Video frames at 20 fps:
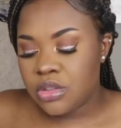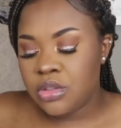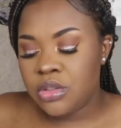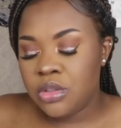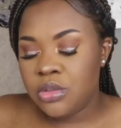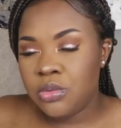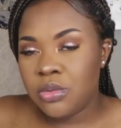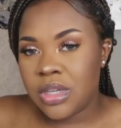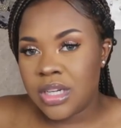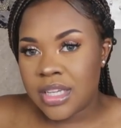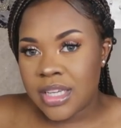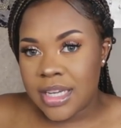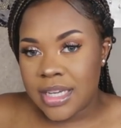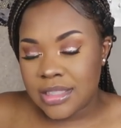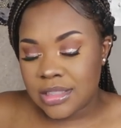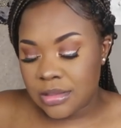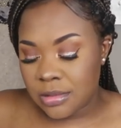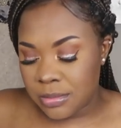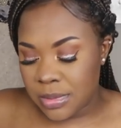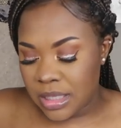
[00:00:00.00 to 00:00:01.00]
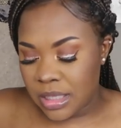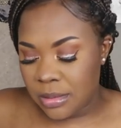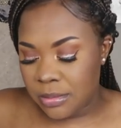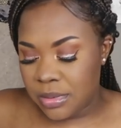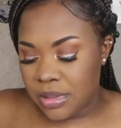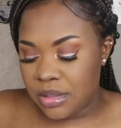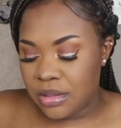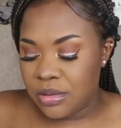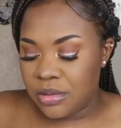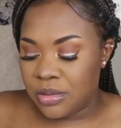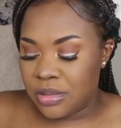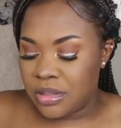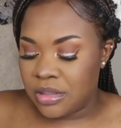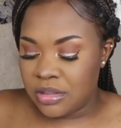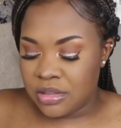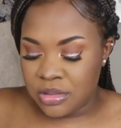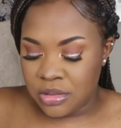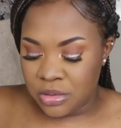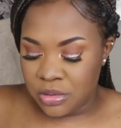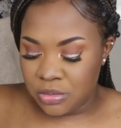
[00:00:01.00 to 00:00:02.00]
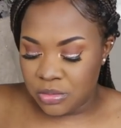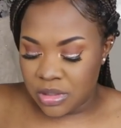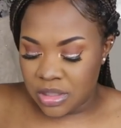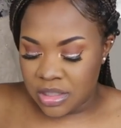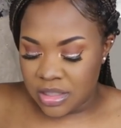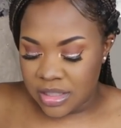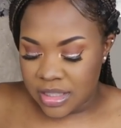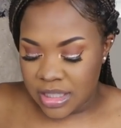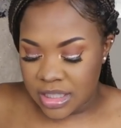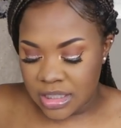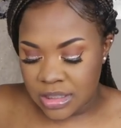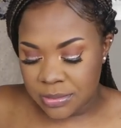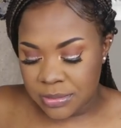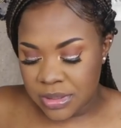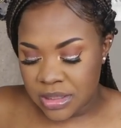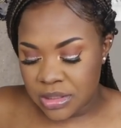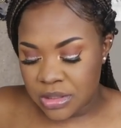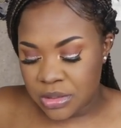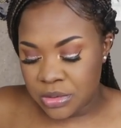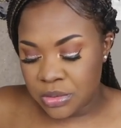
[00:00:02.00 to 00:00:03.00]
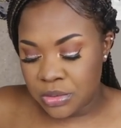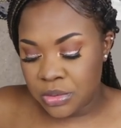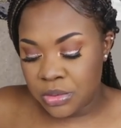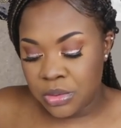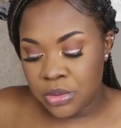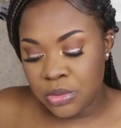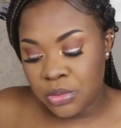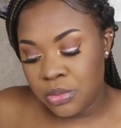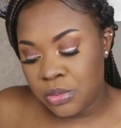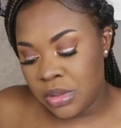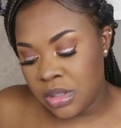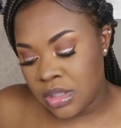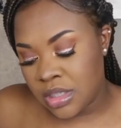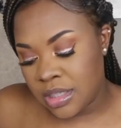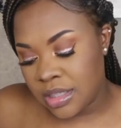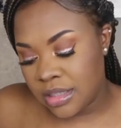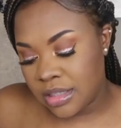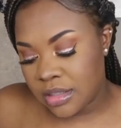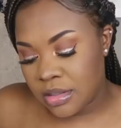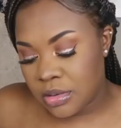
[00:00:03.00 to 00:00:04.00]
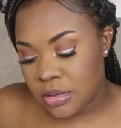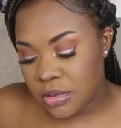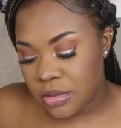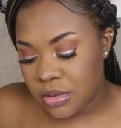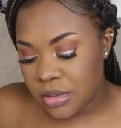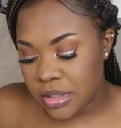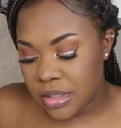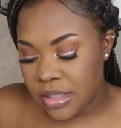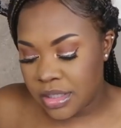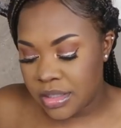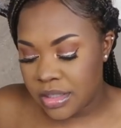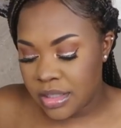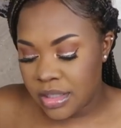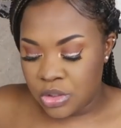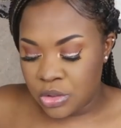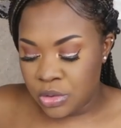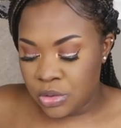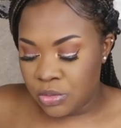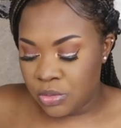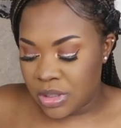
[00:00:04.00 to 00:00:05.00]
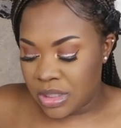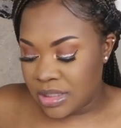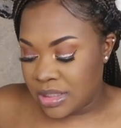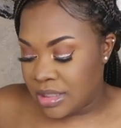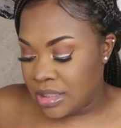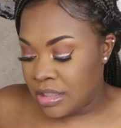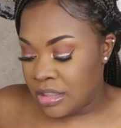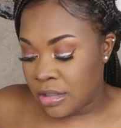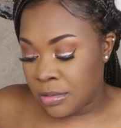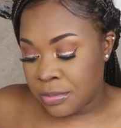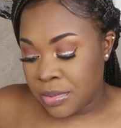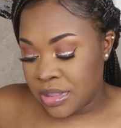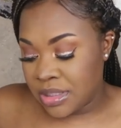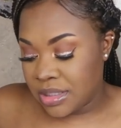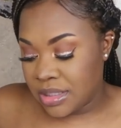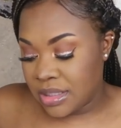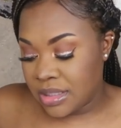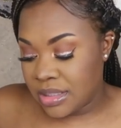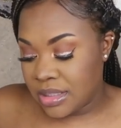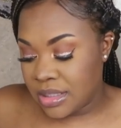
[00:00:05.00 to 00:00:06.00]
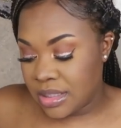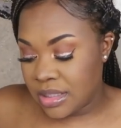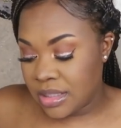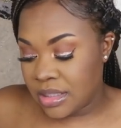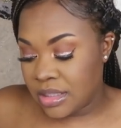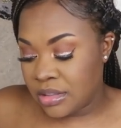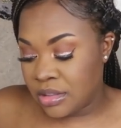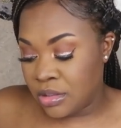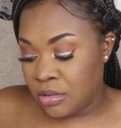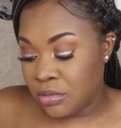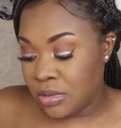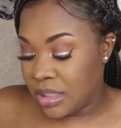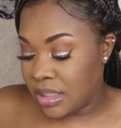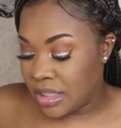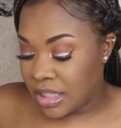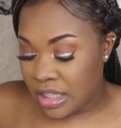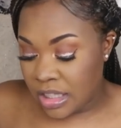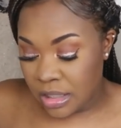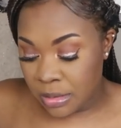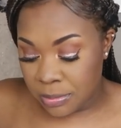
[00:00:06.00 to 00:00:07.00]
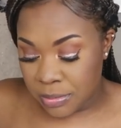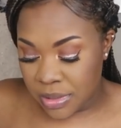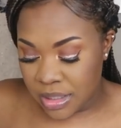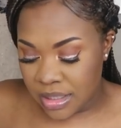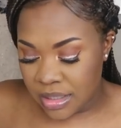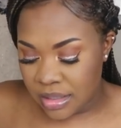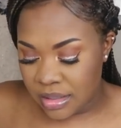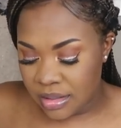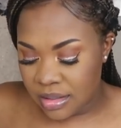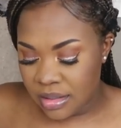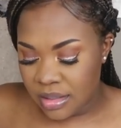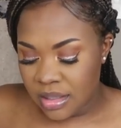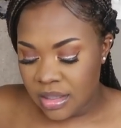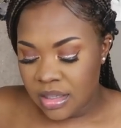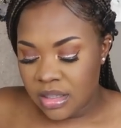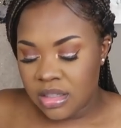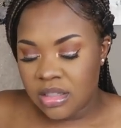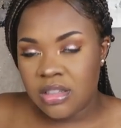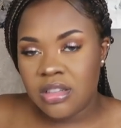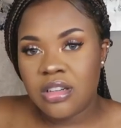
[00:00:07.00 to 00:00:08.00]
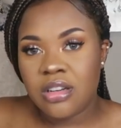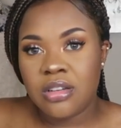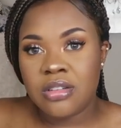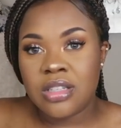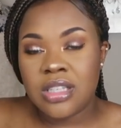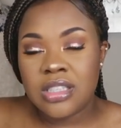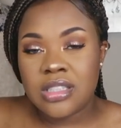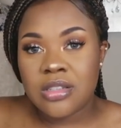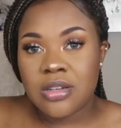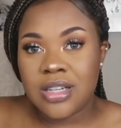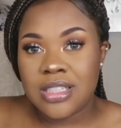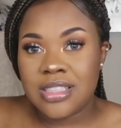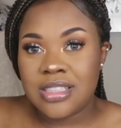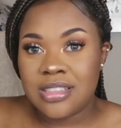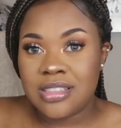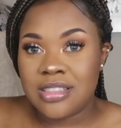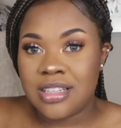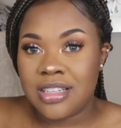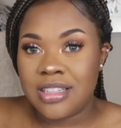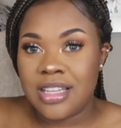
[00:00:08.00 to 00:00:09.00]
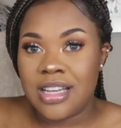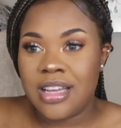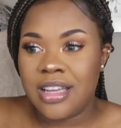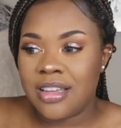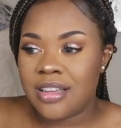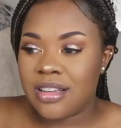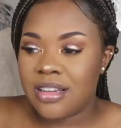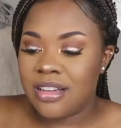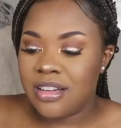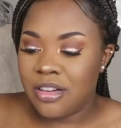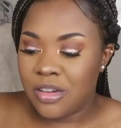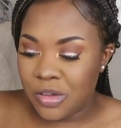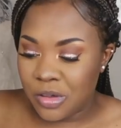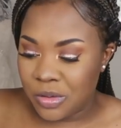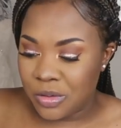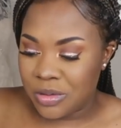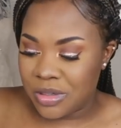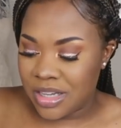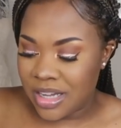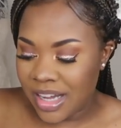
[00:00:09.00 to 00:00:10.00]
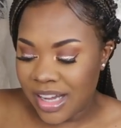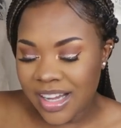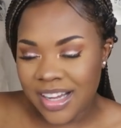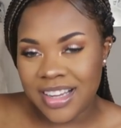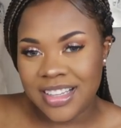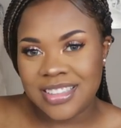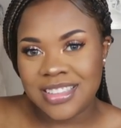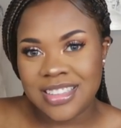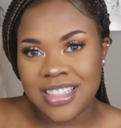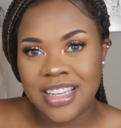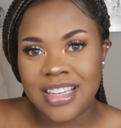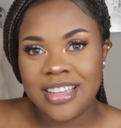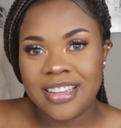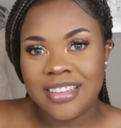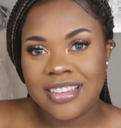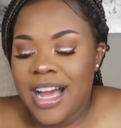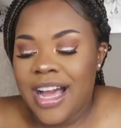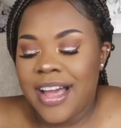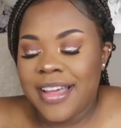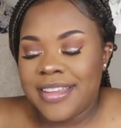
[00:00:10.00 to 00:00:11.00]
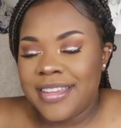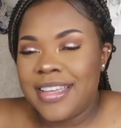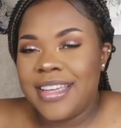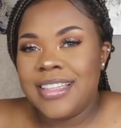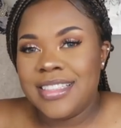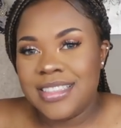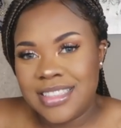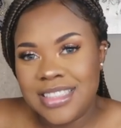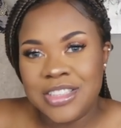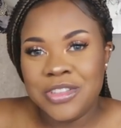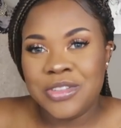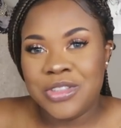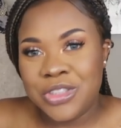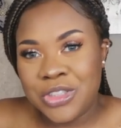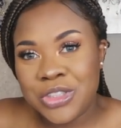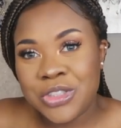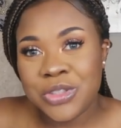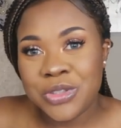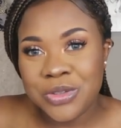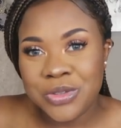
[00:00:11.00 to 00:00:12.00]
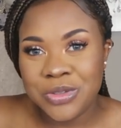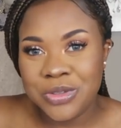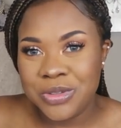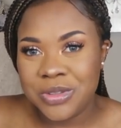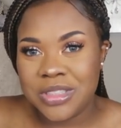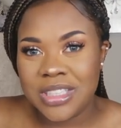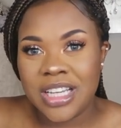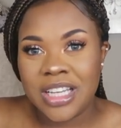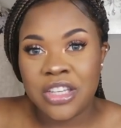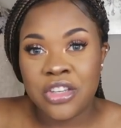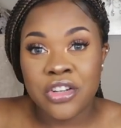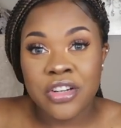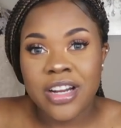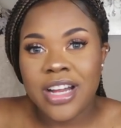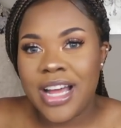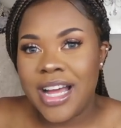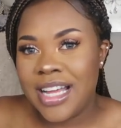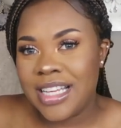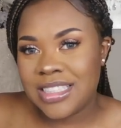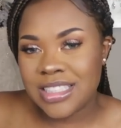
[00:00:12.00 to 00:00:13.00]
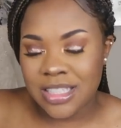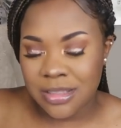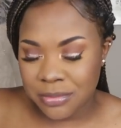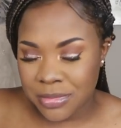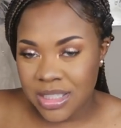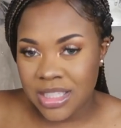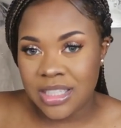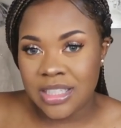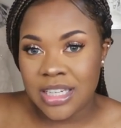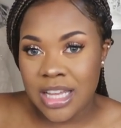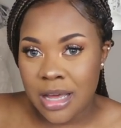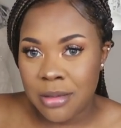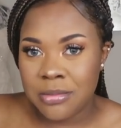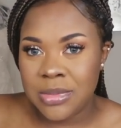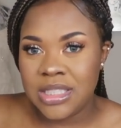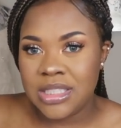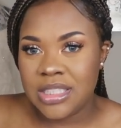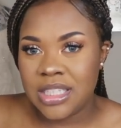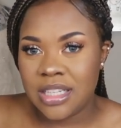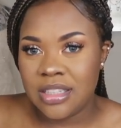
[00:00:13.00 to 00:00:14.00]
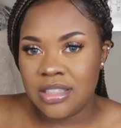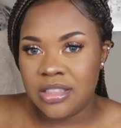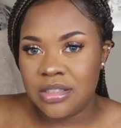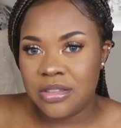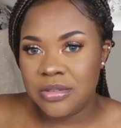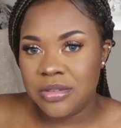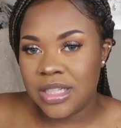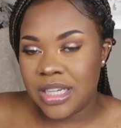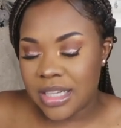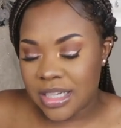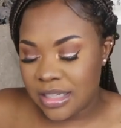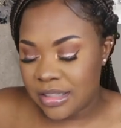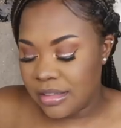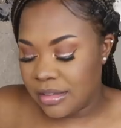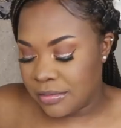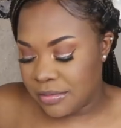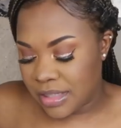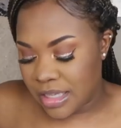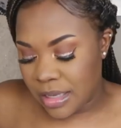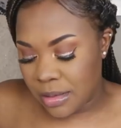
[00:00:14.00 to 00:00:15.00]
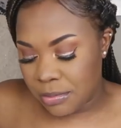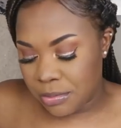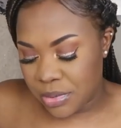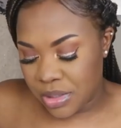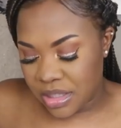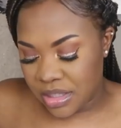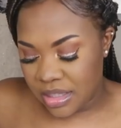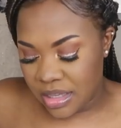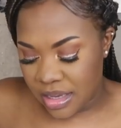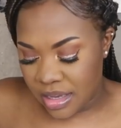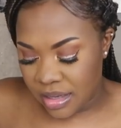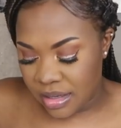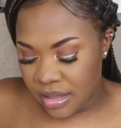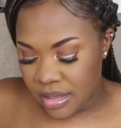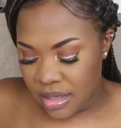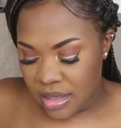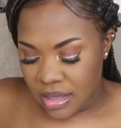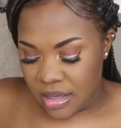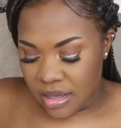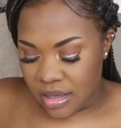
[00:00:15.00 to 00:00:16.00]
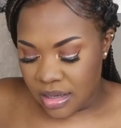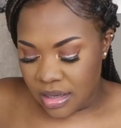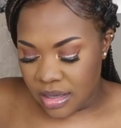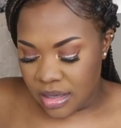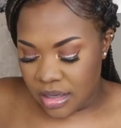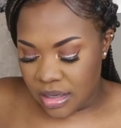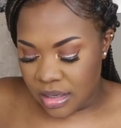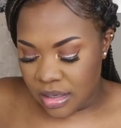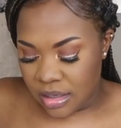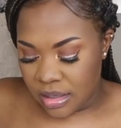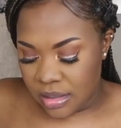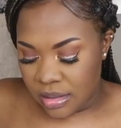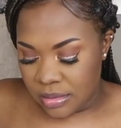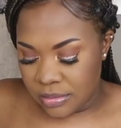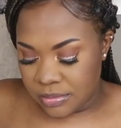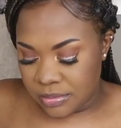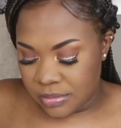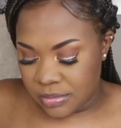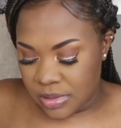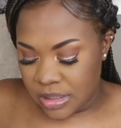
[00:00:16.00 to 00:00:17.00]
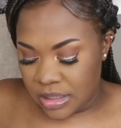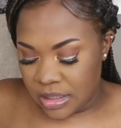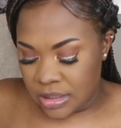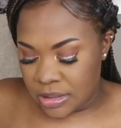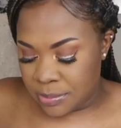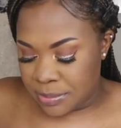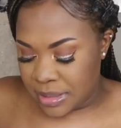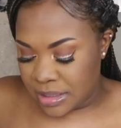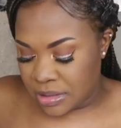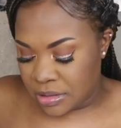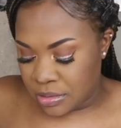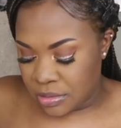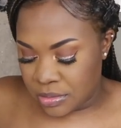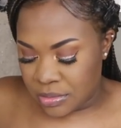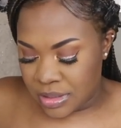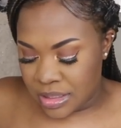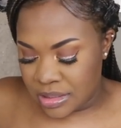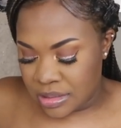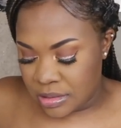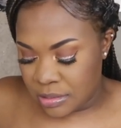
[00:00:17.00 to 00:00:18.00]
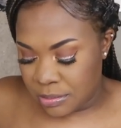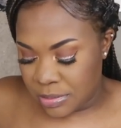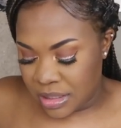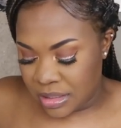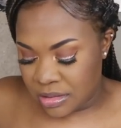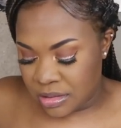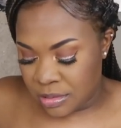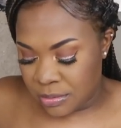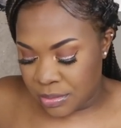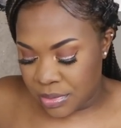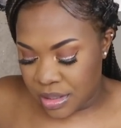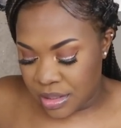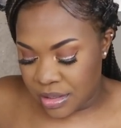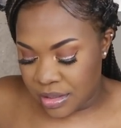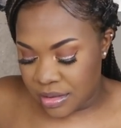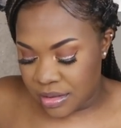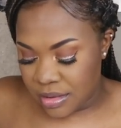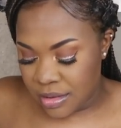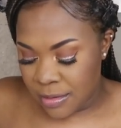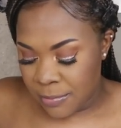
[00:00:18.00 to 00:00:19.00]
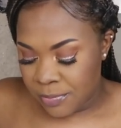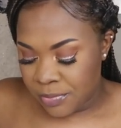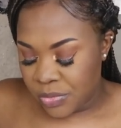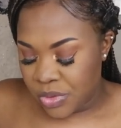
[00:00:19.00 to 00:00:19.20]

do you want to catch the baby or do you want your husband to, who will cut the cord, do you want to see your placenta, do you want to keep it. You know, these questions are like, oh gosh, like I get to choose, like you're asking me and not me telling you. Like, I love that. But yeah, any special question about your birth?